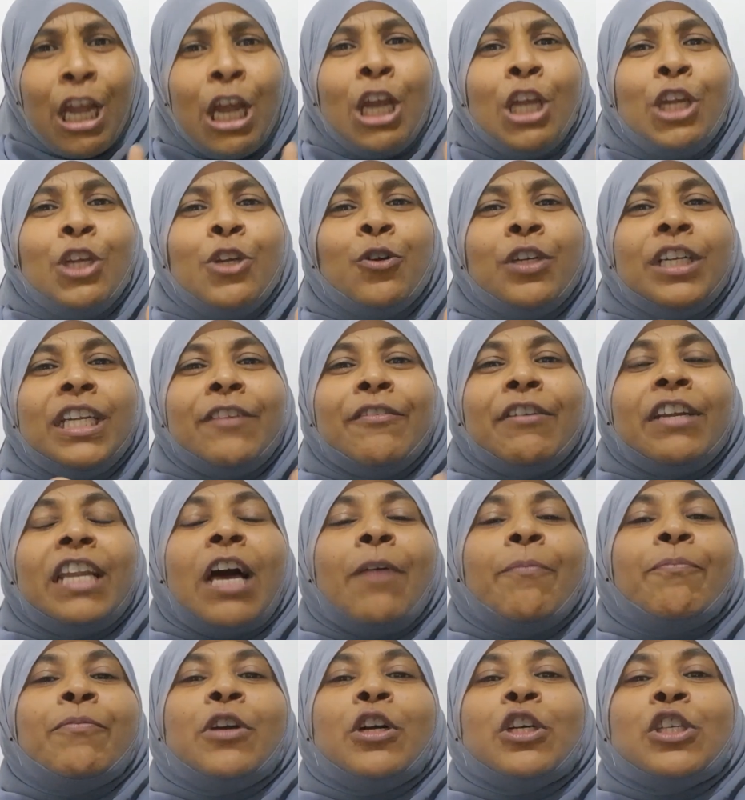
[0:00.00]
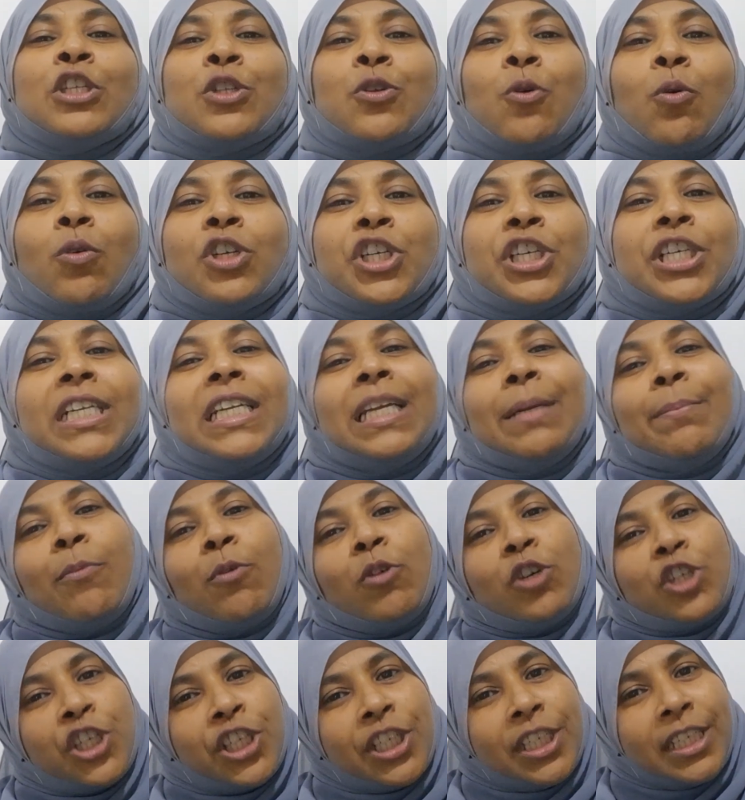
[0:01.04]
you develop your social
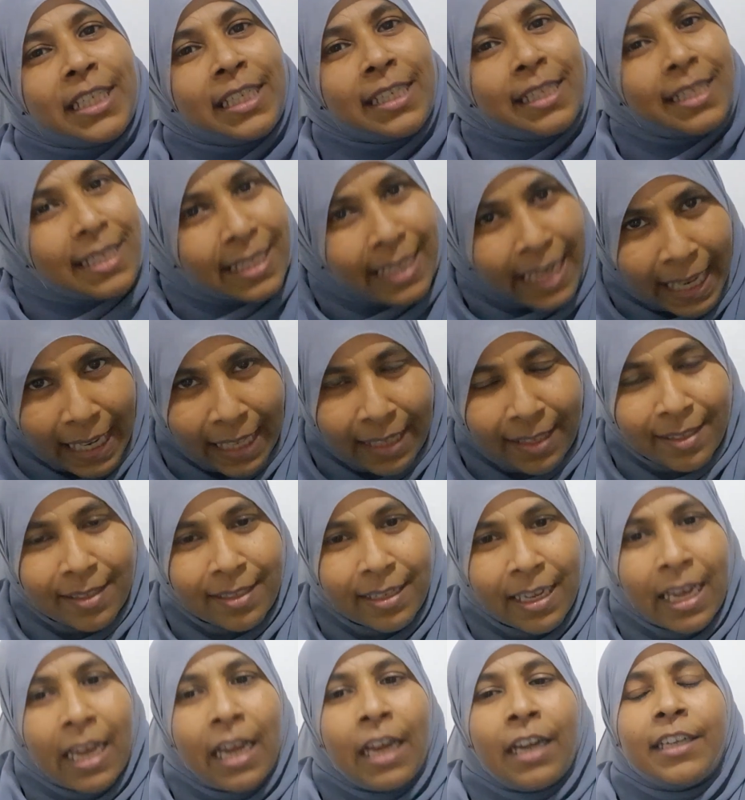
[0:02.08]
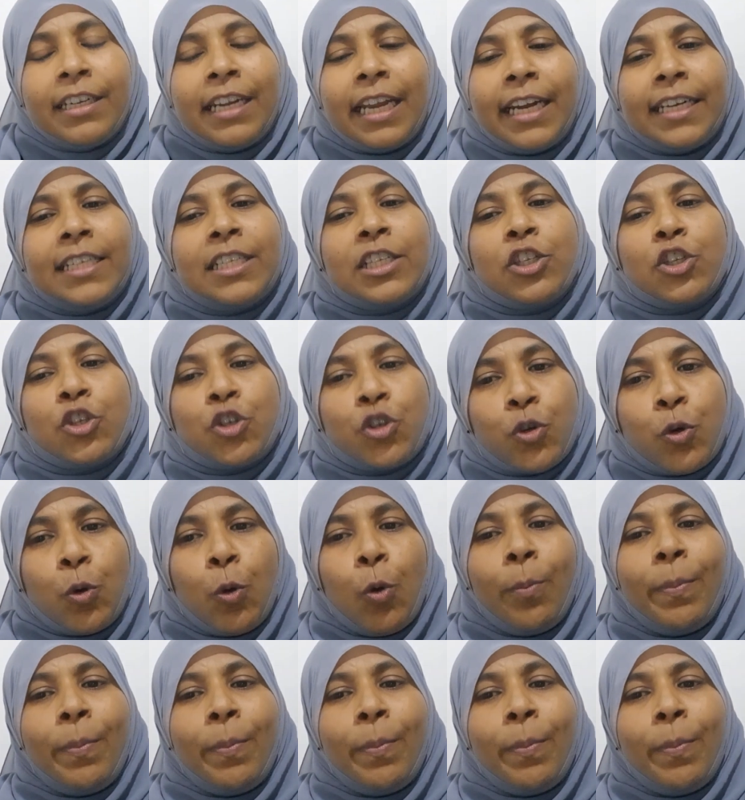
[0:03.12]
emotional skills that is true